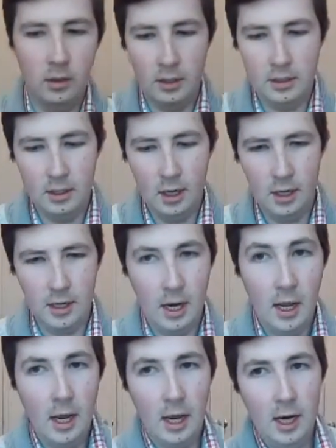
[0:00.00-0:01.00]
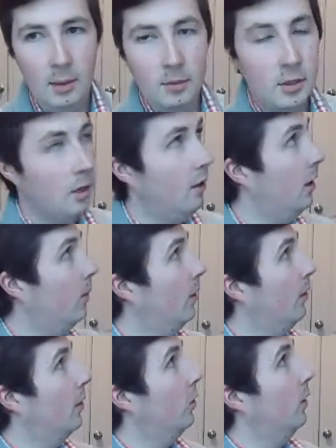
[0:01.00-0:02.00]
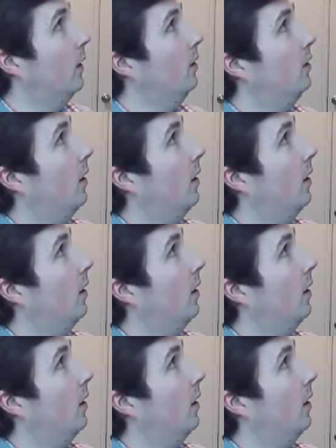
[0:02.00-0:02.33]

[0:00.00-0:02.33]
Alliance got it. I am sorry about the noise.